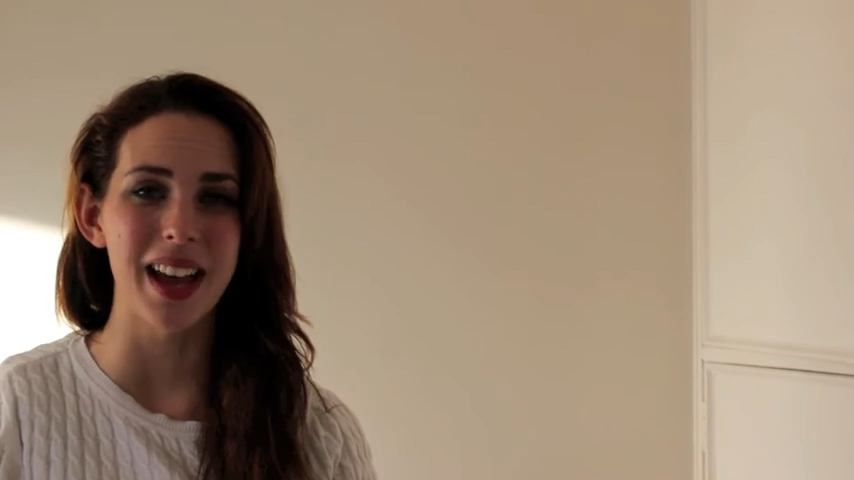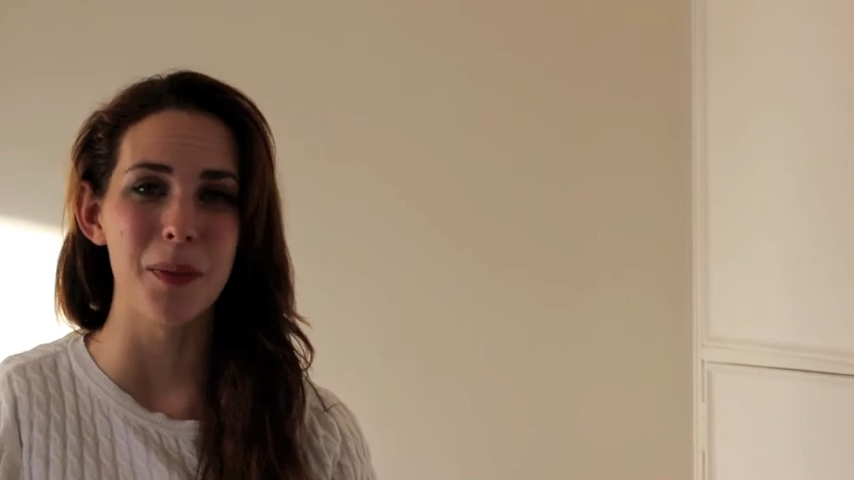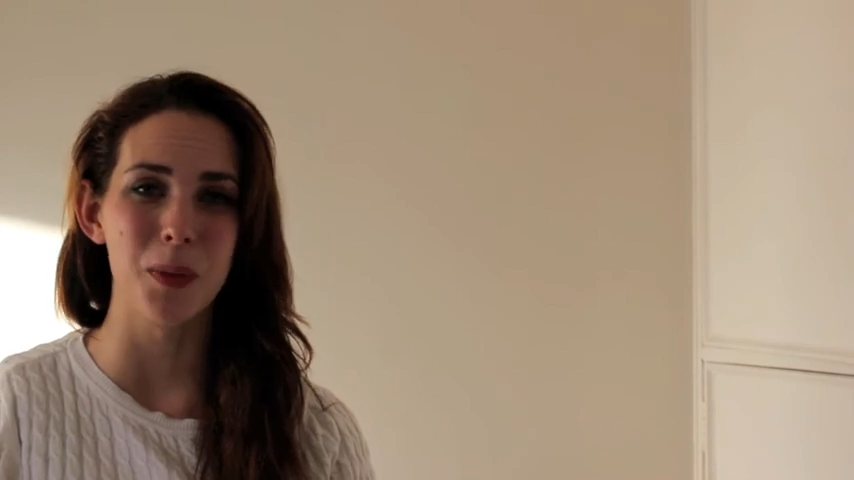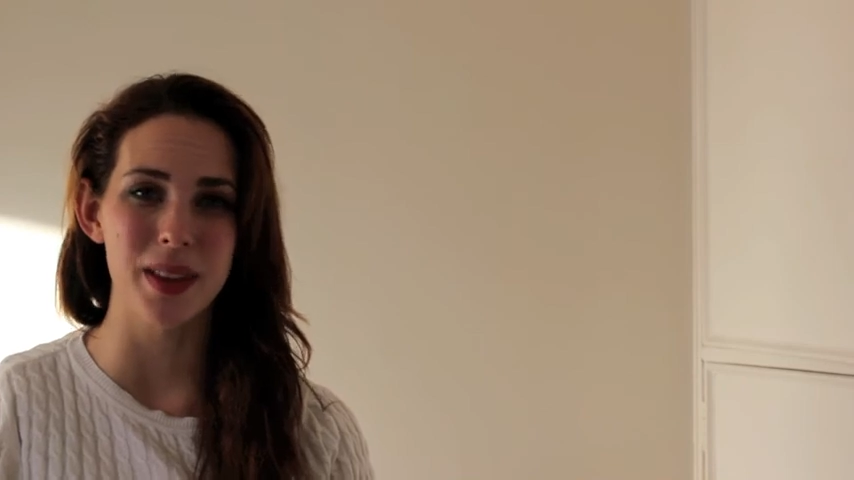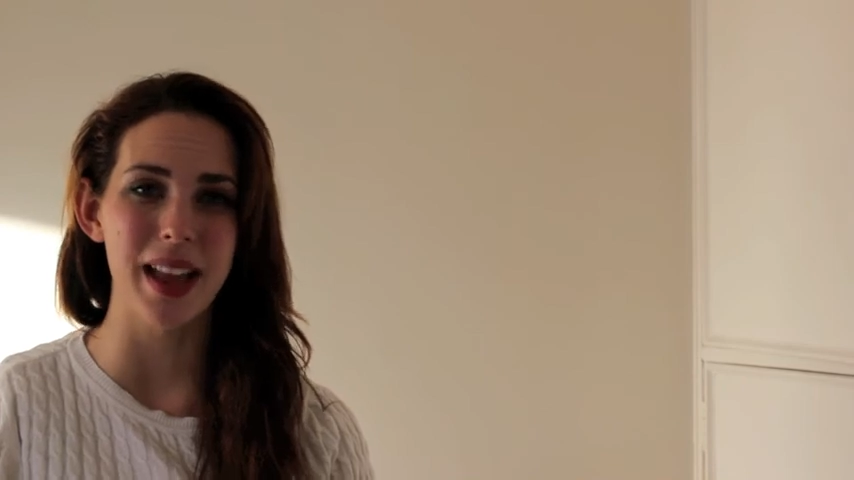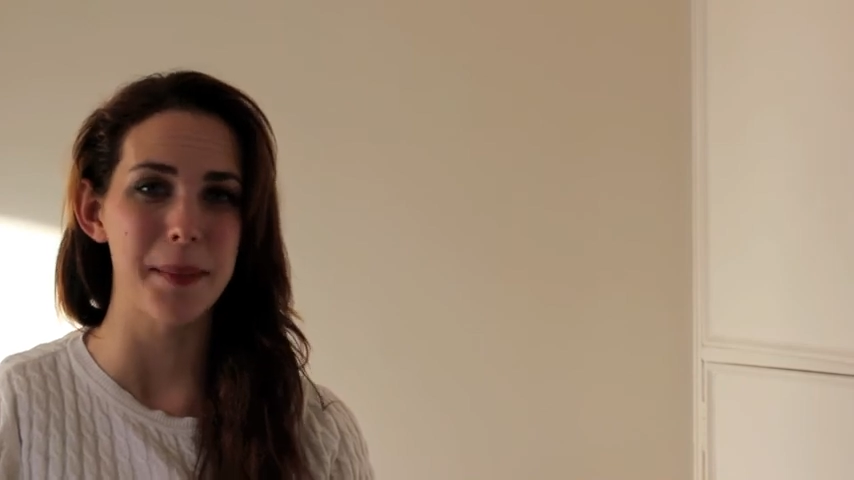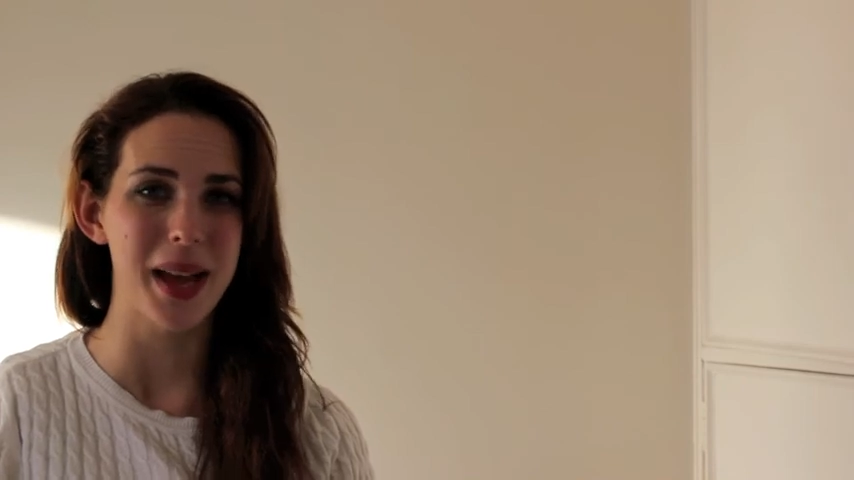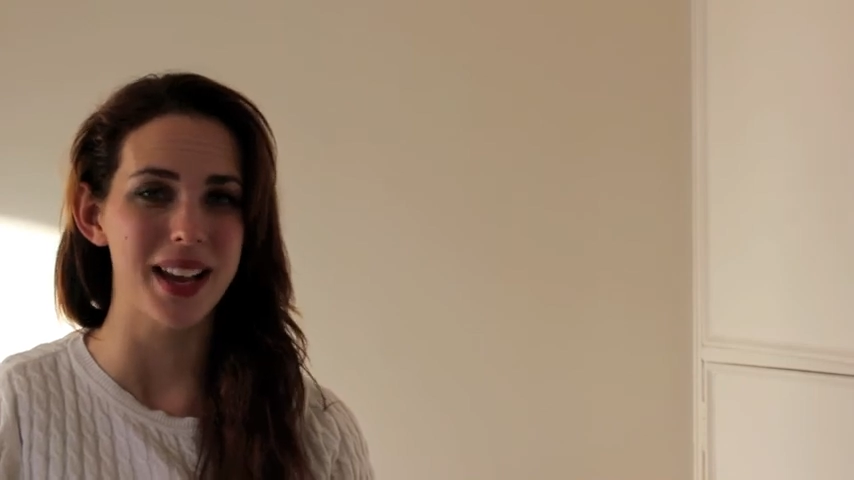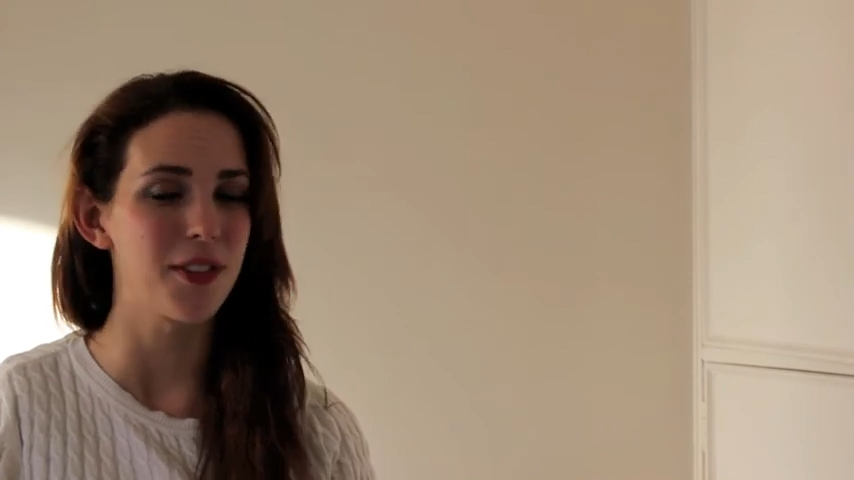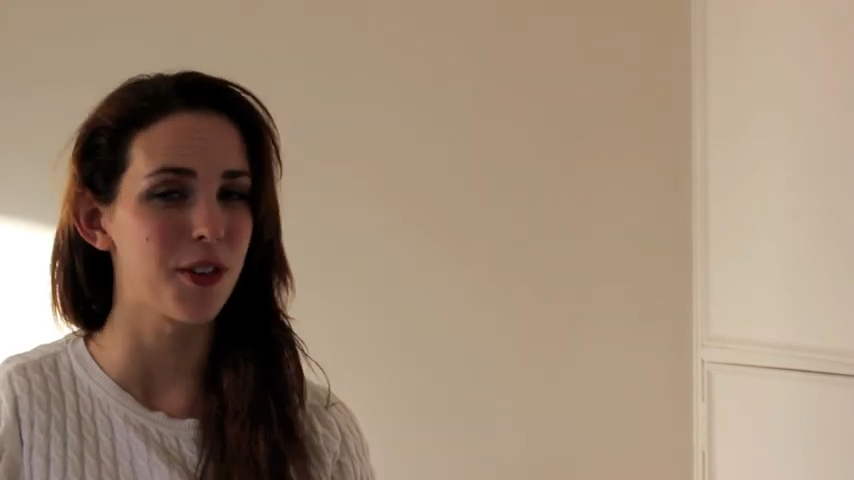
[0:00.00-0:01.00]
And wouldn't that
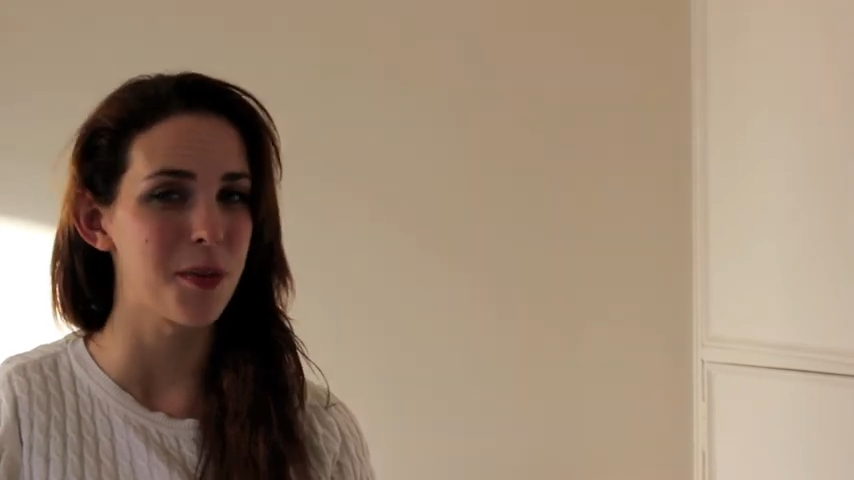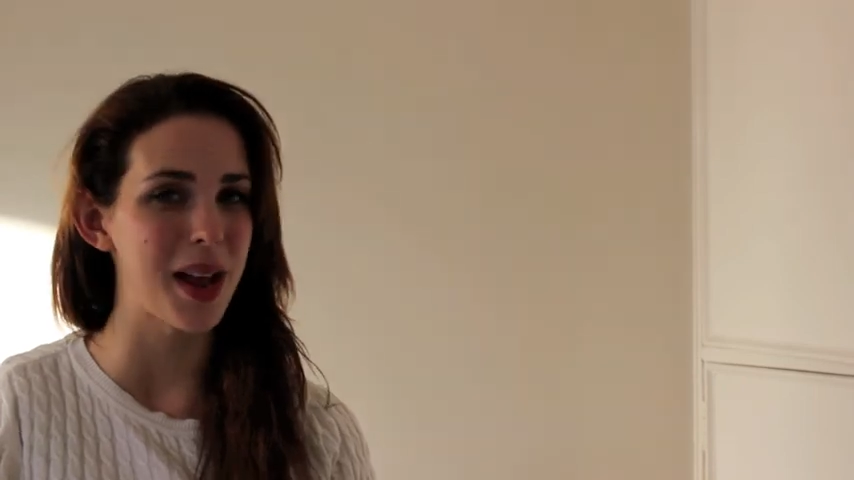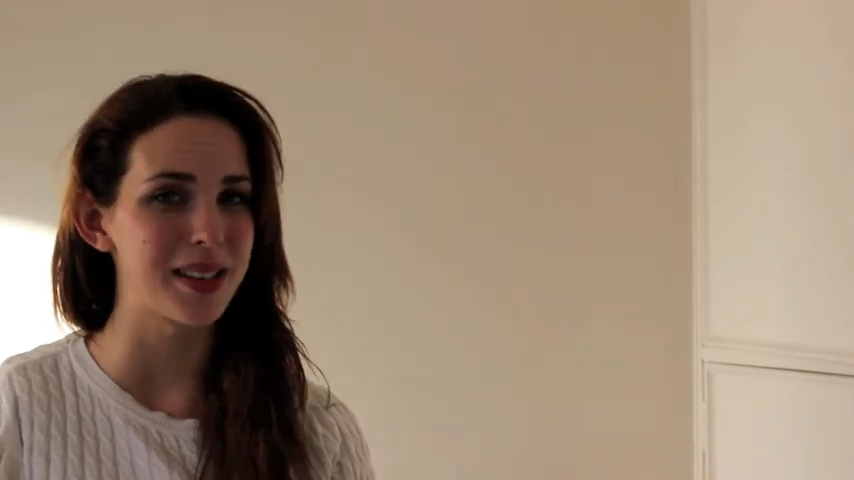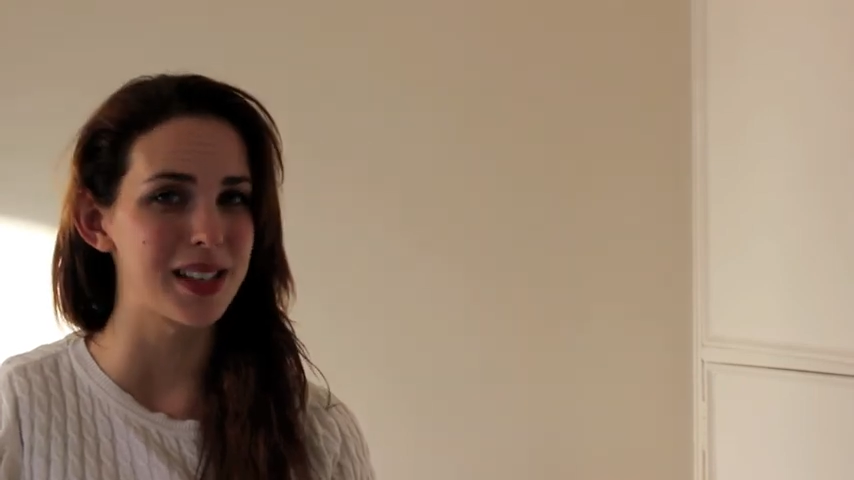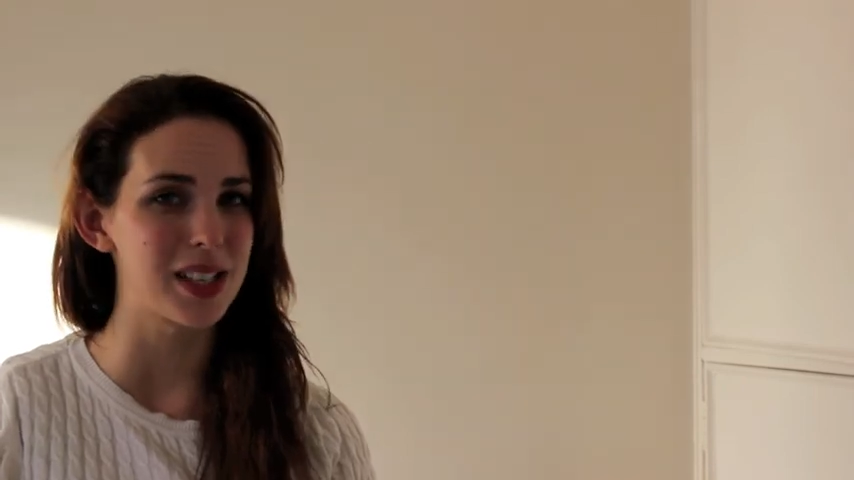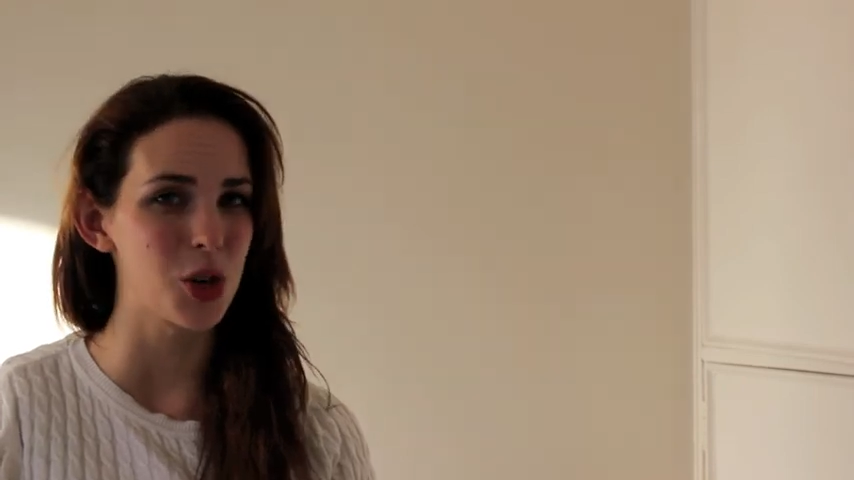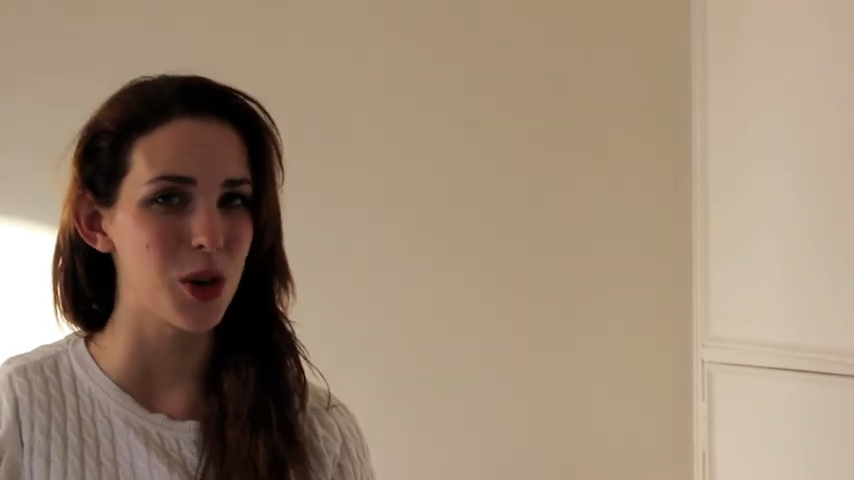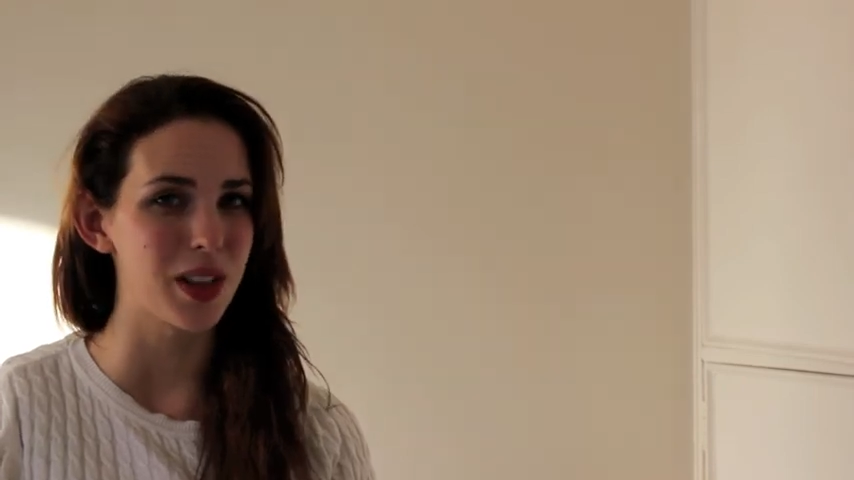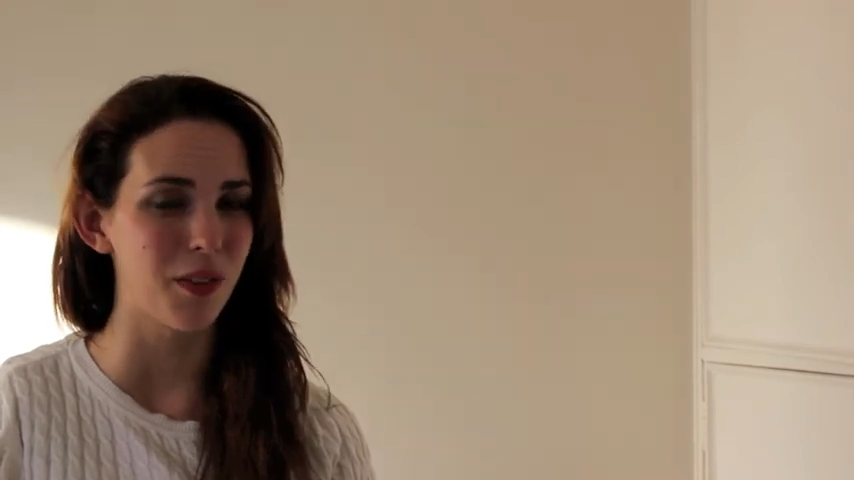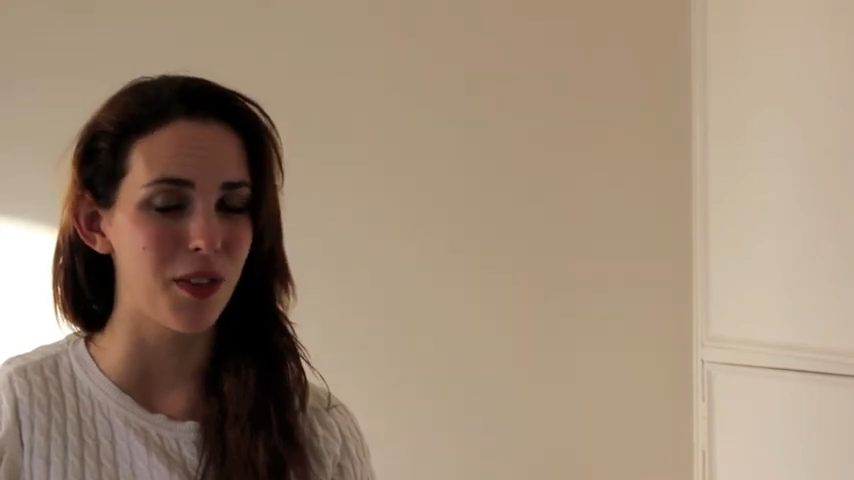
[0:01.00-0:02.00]
make for a romantic
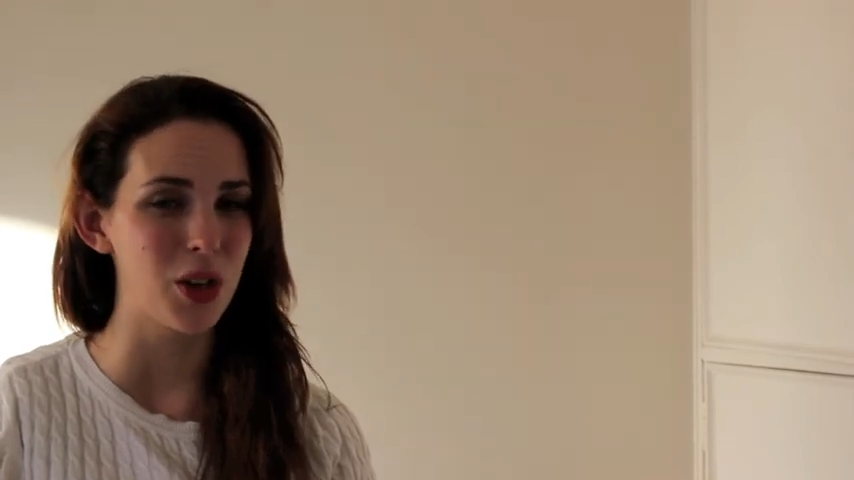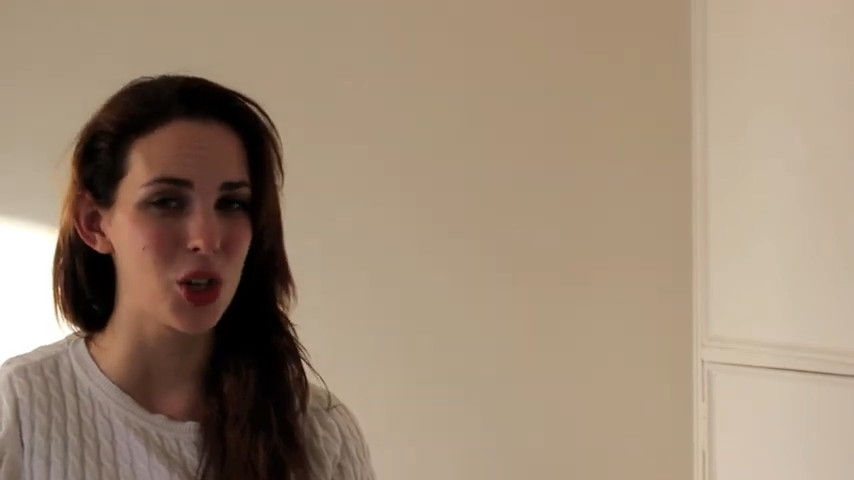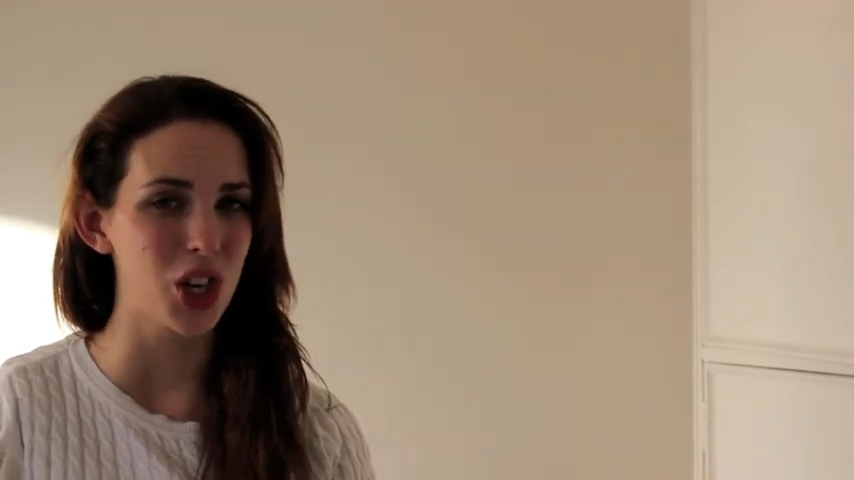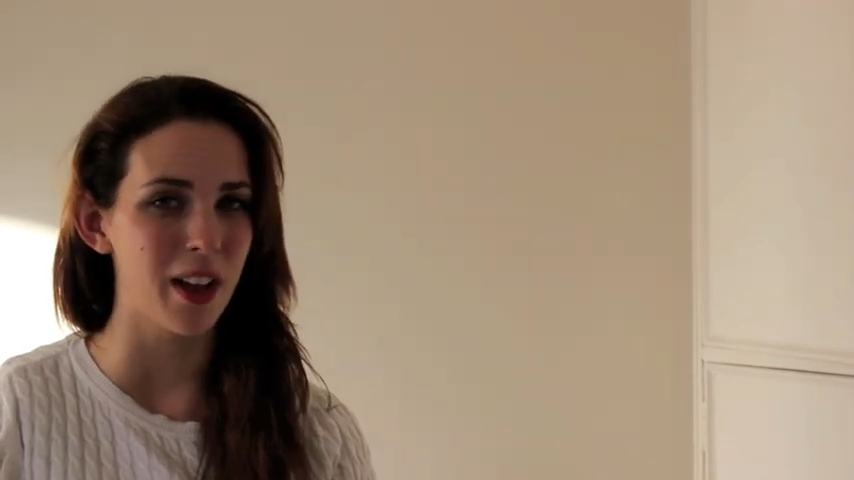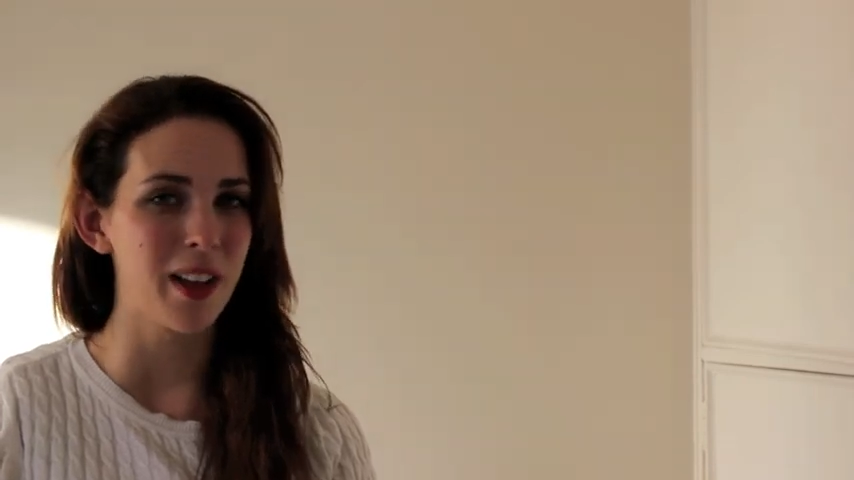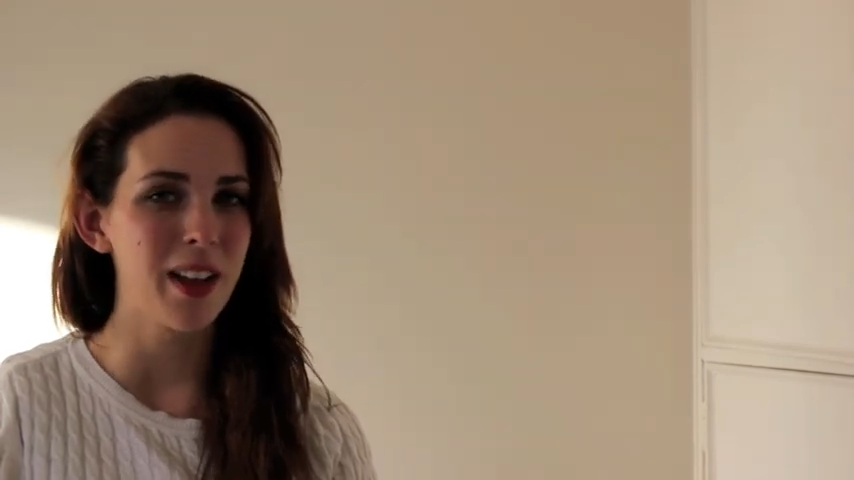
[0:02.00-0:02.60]
story in the future